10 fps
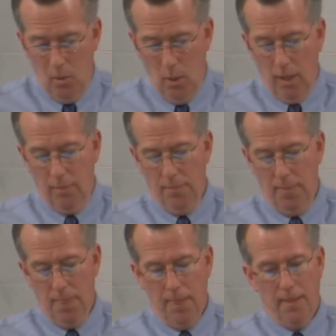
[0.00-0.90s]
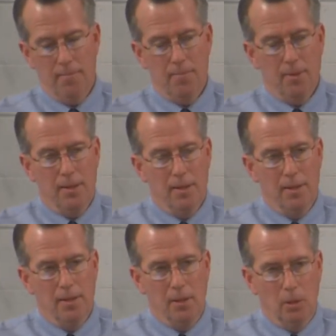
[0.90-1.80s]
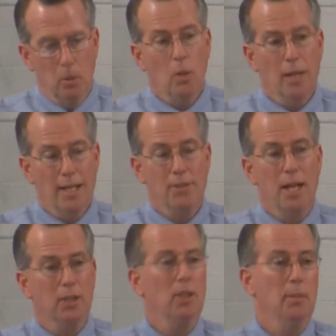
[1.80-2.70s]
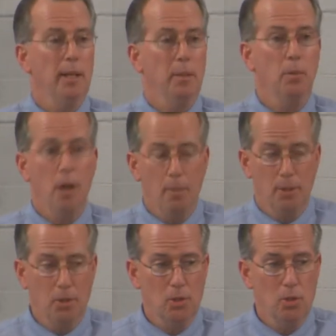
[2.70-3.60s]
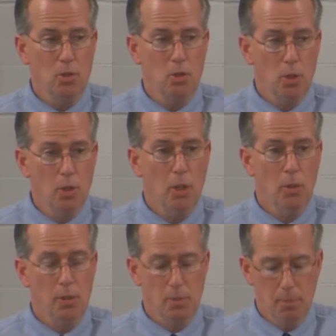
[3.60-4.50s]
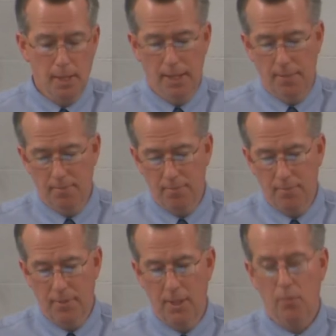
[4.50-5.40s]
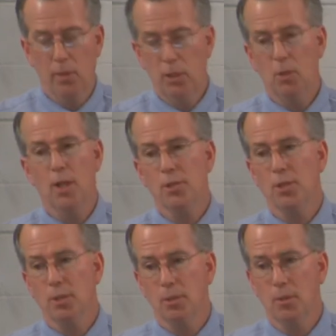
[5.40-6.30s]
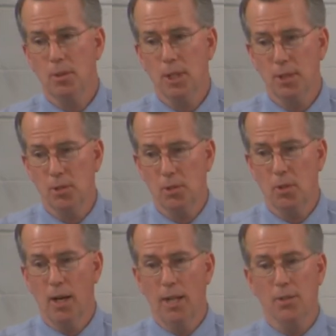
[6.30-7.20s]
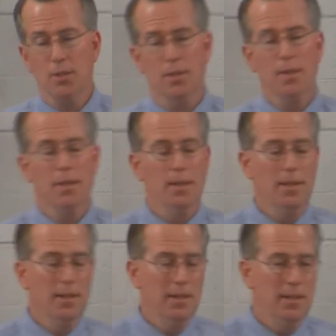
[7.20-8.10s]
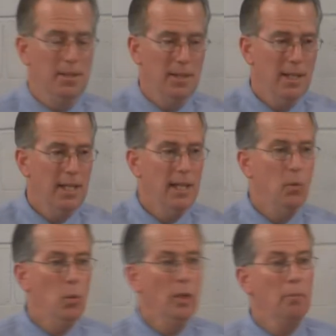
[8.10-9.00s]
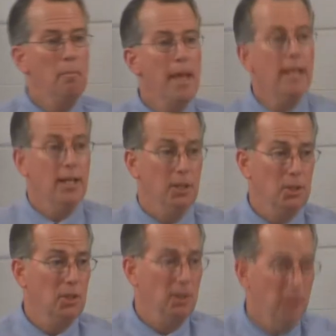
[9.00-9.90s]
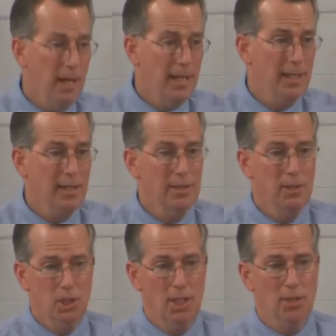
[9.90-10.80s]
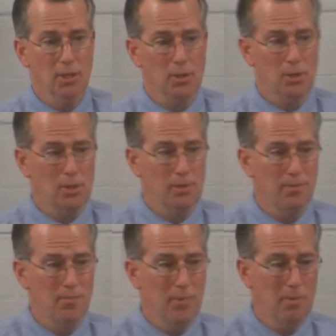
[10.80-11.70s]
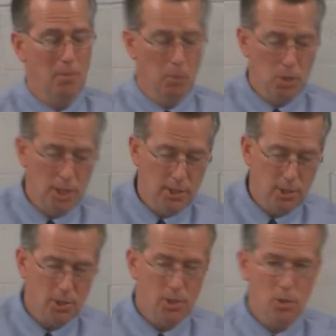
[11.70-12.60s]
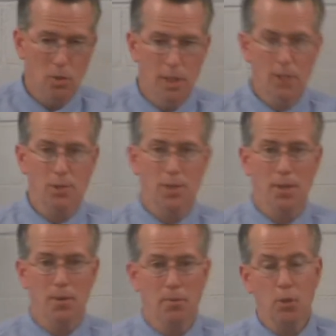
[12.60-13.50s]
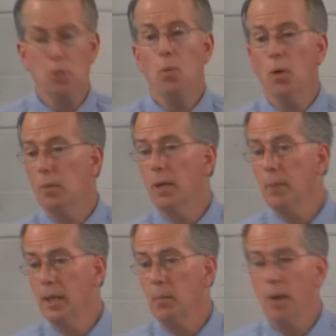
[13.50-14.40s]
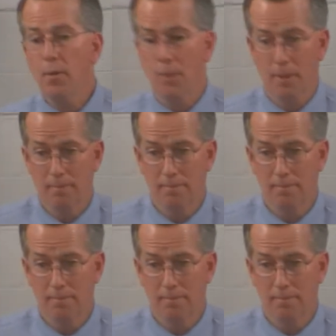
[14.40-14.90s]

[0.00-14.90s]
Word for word: Well, the Lord has actually made a promise to you and to me that if we trust in the Lord Jesus Christ, that He will make us like Jesus. Remember, Jesus is, is uh, the firstborn among many brethren.